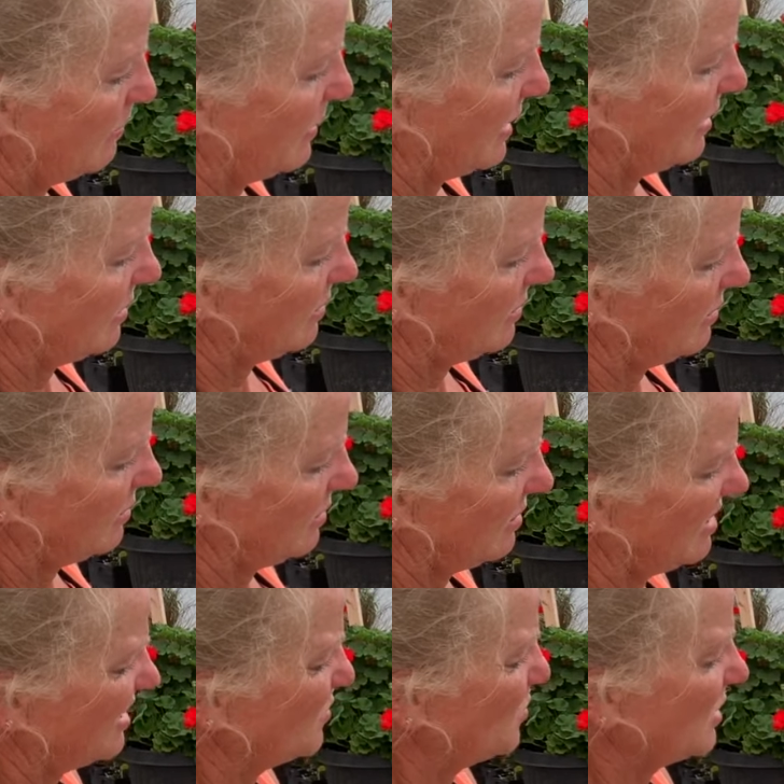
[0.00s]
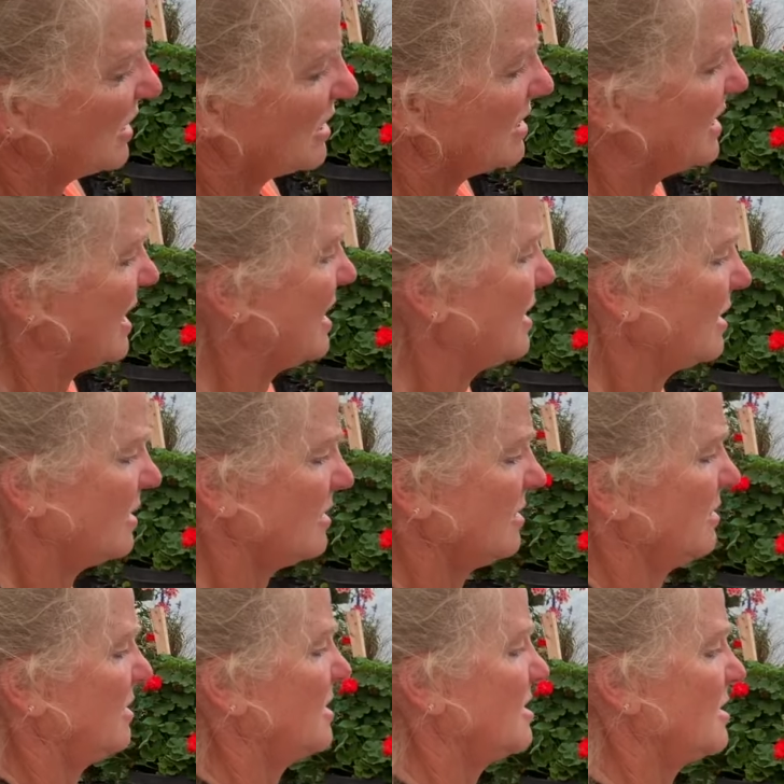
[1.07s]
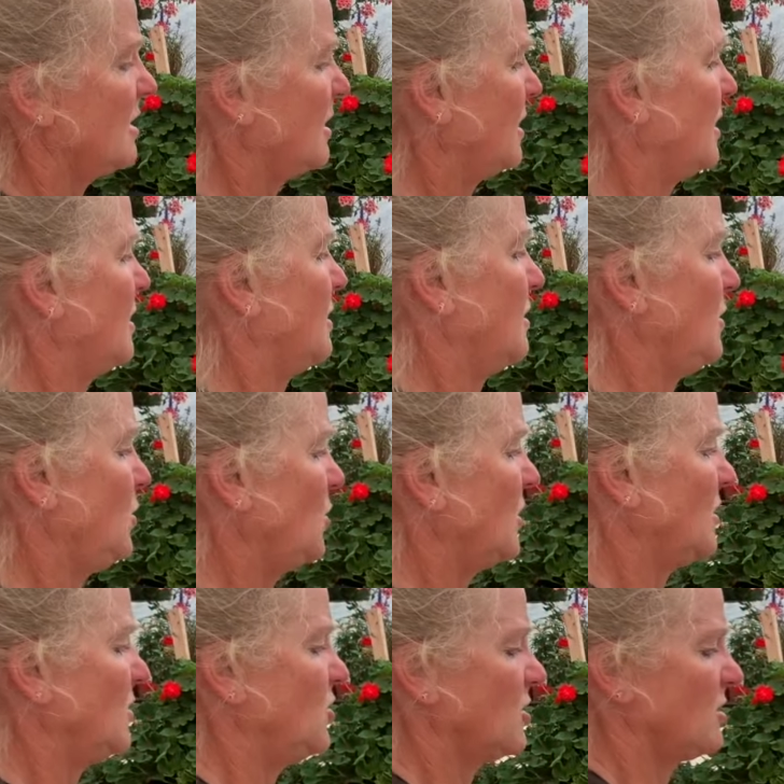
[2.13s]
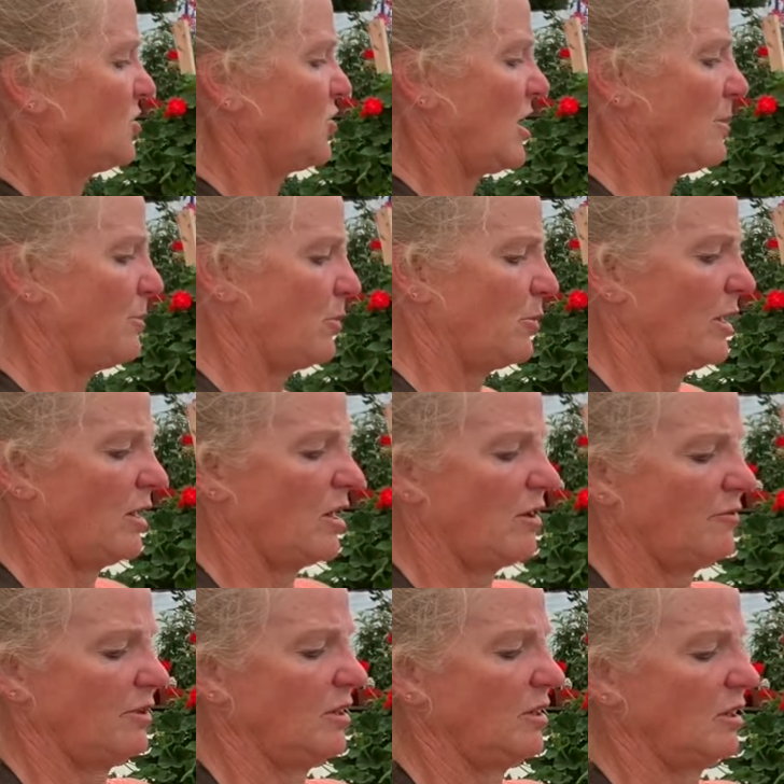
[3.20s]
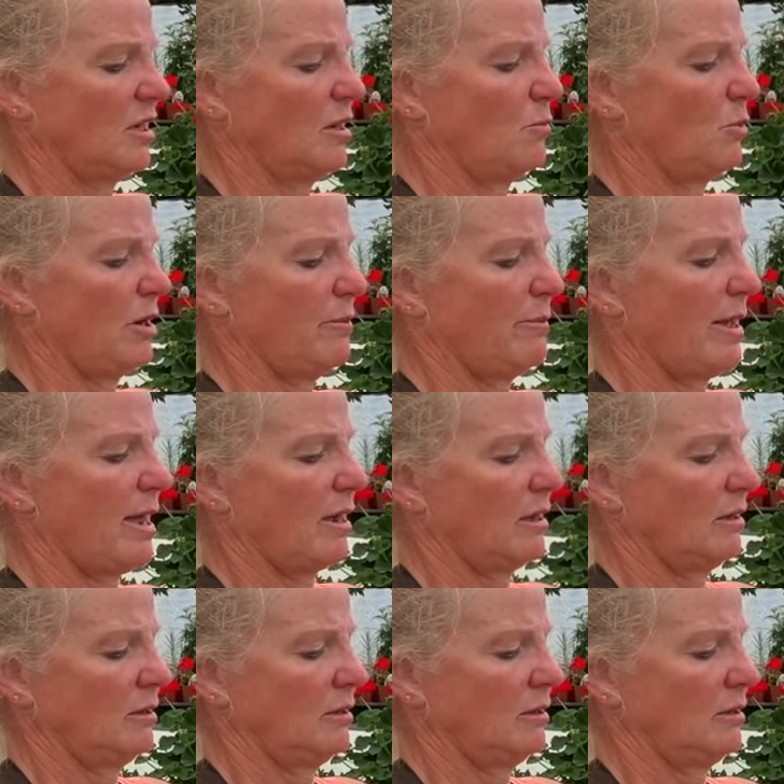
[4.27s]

but this one can take it. This thing can, you can just chop it right off and it'll come right back.